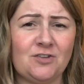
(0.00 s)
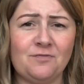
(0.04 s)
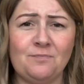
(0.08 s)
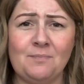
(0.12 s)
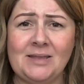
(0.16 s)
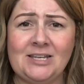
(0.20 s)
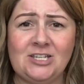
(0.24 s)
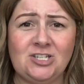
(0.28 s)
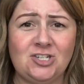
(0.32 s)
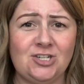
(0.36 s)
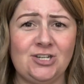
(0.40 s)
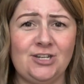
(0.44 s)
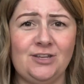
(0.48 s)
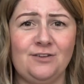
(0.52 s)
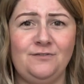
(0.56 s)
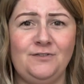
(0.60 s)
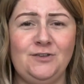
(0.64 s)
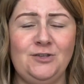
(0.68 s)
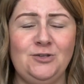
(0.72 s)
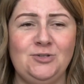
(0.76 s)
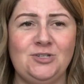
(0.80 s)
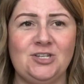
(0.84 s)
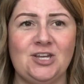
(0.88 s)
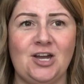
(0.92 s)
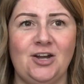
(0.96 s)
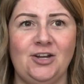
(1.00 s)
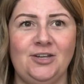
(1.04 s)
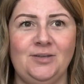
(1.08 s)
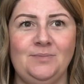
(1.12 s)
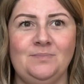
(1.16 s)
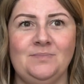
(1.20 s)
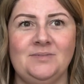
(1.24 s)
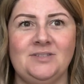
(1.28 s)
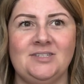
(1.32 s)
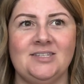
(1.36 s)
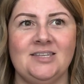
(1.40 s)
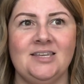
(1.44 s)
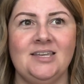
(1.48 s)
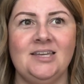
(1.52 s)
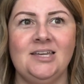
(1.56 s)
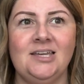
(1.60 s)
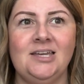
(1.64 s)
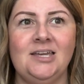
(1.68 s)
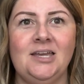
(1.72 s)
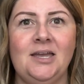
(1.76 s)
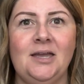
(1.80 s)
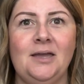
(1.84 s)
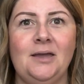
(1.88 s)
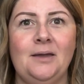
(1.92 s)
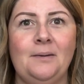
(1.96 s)
I've mentioned it a few times
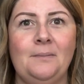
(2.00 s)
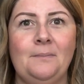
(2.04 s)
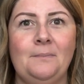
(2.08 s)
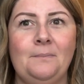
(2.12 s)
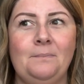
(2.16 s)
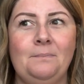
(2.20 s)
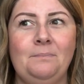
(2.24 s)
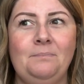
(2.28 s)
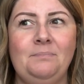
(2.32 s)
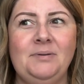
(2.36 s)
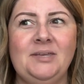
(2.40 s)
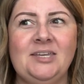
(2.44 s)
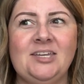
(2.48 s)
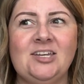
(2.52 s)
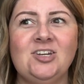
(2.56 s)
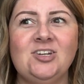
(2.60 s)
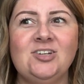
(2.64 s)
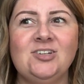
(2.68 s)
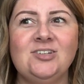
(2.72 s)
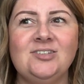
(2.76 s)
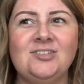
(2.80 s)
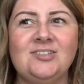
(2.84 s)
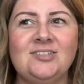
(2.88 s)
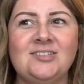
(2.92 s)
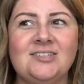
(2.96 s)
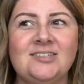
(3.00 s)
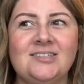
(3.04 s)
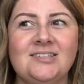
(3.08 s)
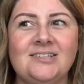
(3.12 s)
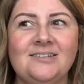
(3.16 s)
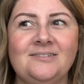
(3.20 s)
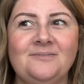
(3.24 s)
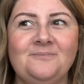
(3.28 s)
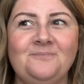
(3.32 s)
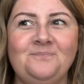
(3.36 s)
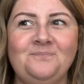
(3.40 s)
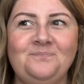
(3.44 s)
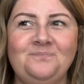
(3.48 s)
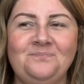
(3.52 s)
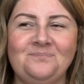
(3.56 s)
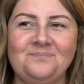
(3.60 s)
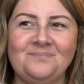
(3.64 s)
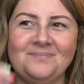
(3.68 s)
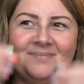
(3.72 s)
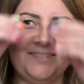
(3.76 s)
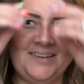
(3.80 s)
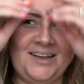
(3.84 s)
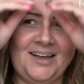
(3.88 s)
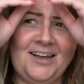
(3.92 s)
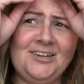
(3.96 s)
because
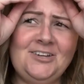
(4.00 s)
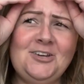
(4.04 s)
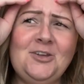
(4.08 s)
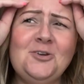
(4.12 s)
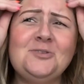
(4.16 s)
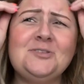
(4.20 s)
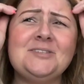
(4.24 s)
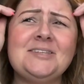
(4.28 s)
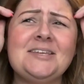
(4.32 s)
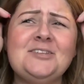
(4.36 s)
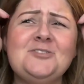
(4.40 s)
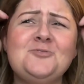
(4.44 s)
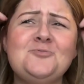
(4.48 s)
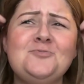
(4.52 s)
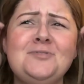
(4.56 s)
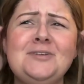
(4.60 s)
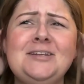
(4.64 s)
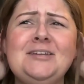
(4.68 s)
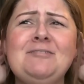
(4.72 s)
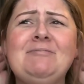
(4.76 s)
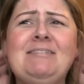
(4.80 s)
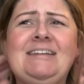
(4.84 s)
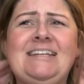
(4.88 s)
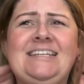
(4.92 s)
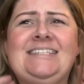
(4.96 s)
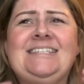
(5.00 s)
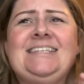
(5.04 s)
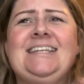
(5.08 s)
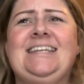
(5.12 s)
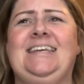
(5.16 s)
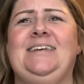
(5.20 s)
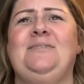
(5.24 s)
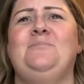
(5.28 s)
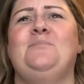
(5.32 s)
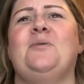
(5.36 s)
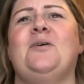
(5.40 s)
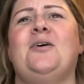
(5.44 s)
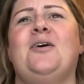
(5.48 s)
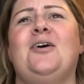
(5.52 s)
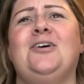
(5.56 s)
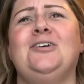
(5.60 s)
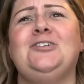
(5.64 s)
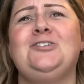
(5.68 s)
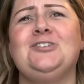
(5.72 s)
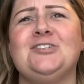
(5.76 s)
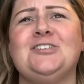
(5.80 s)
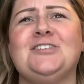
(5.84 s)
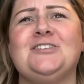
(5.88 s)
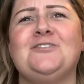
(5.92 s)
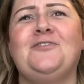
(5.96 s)
I know it sounds really, really silly, but I
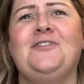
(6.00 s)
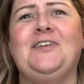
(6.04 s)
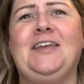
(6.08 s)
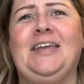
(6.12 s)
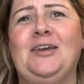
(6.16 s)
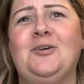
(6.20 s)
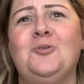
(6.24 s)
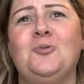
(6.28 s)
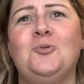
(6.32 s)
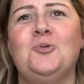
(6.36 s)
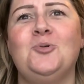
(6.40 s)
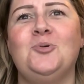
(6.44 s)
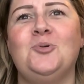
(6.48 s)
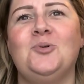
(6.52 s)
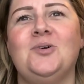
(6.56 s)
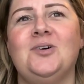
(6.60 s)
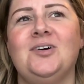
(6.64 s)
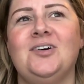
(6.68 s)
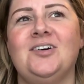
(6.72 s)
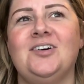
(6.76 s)
just feel